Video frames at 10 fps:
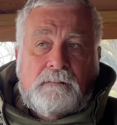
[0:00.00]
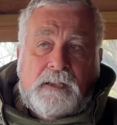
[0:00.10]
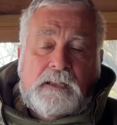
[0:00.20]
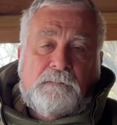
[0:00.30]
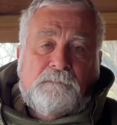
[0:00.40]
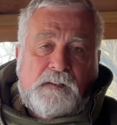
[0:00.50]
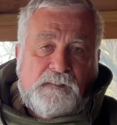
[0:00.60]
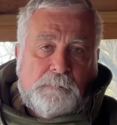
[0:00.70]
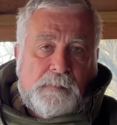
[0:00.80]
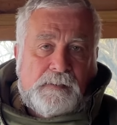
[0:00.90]
nearly
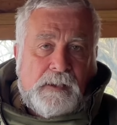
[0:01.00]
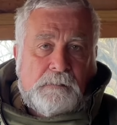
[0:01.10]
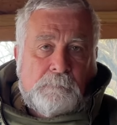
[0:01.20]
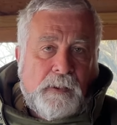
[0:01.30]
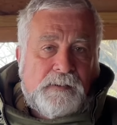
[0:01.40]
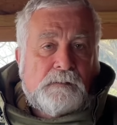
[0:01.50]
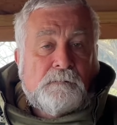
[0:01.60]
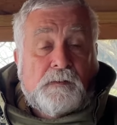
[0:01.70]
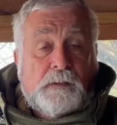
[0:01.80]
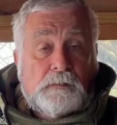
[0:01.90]
50% better
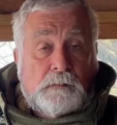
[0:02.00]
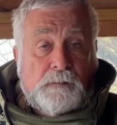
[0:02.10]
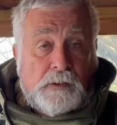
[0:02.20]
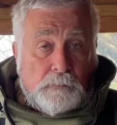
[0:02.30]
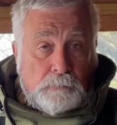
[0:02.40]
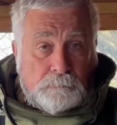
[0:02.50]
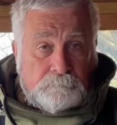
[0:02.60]
field of view